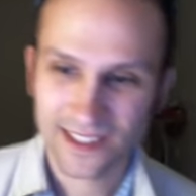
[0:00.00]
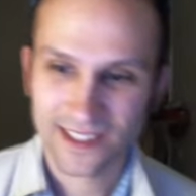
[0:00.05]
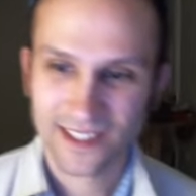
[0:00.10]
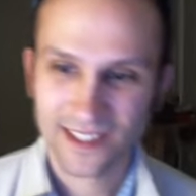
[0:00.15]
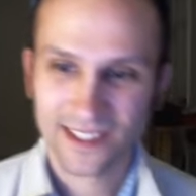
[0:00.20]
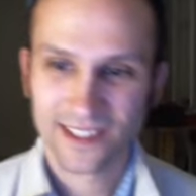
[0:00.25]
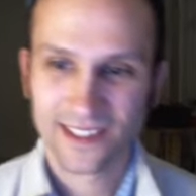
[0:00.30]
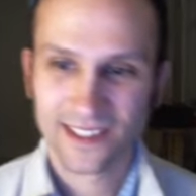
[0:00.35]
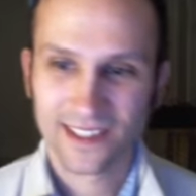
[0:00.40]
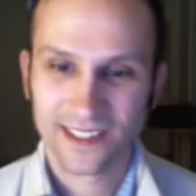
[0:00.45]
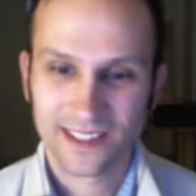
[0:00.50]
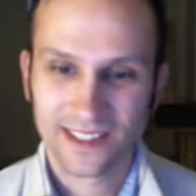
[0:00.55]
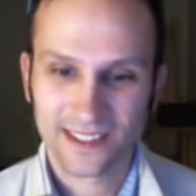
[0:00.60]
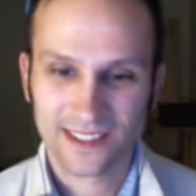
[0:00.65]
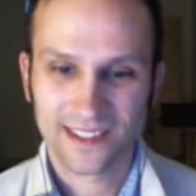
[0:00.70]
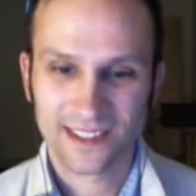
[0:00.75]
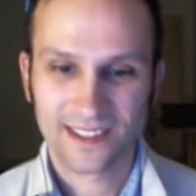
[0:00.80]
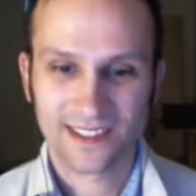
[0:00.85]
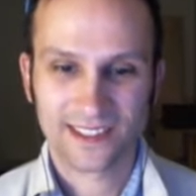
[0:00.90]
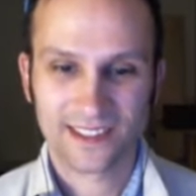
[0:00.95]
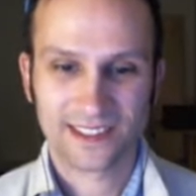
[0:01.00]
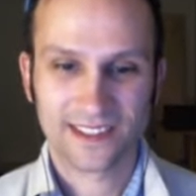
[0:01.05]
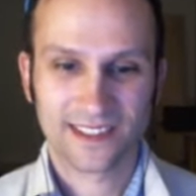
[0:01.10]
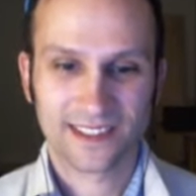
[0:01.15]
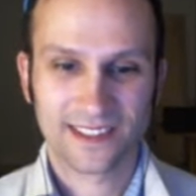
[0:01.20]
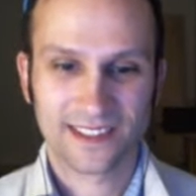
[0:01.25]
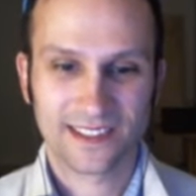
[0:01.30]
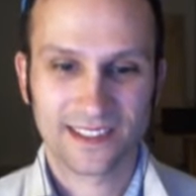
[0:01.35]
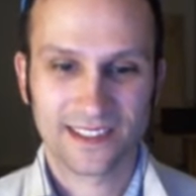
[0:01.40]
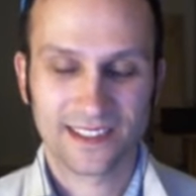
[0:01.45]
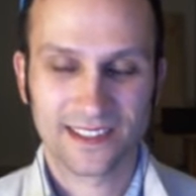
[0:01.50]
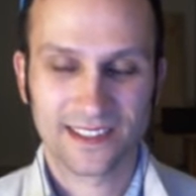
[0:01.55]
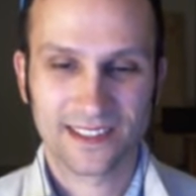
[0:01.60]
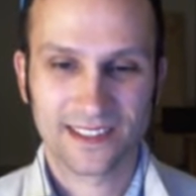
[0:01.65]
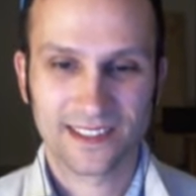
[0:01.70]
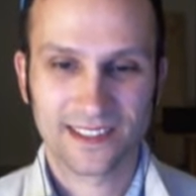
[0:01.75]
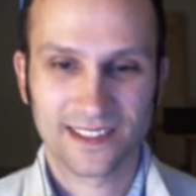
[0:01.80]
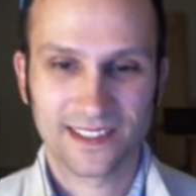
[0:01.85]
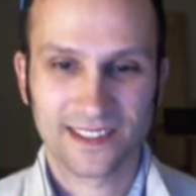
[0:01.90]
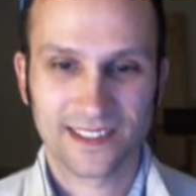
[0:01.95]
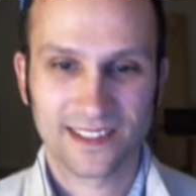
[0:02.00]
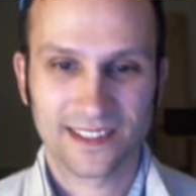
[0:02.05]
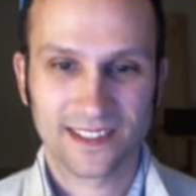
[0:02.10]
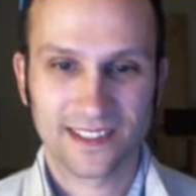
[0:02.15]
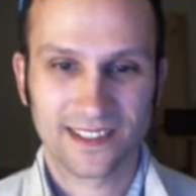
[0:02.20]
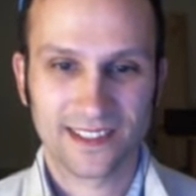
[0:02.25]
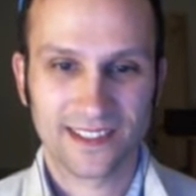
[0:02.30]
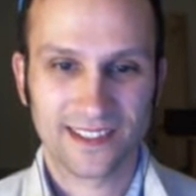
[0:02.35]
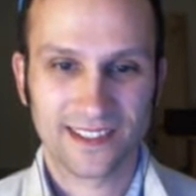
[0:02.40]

[no speech]